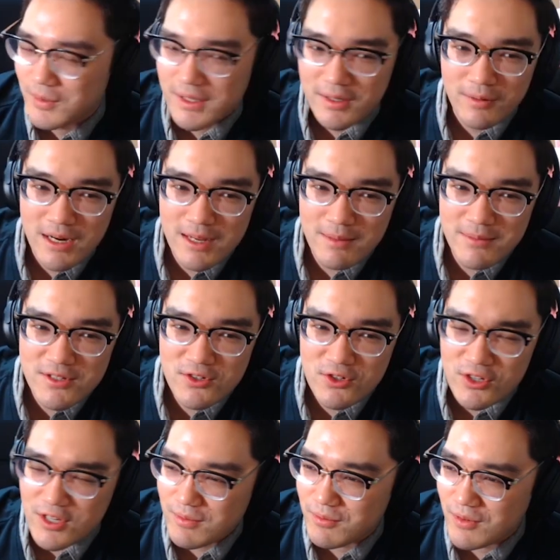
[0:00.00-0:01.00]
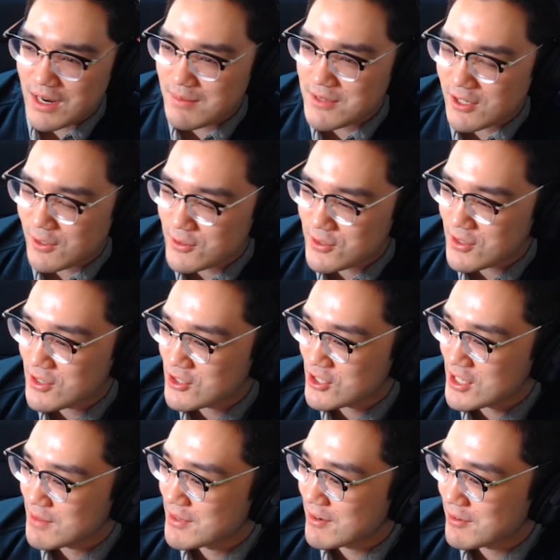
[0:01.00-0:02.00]
wait, ram is sheep. Ram is closer to
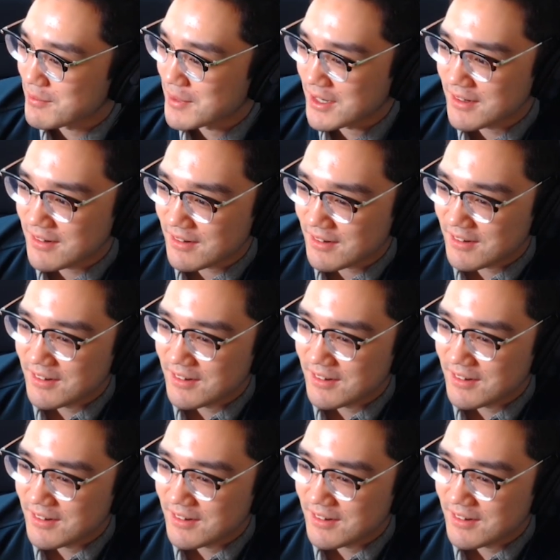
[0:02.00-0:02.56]
sheep, never mind.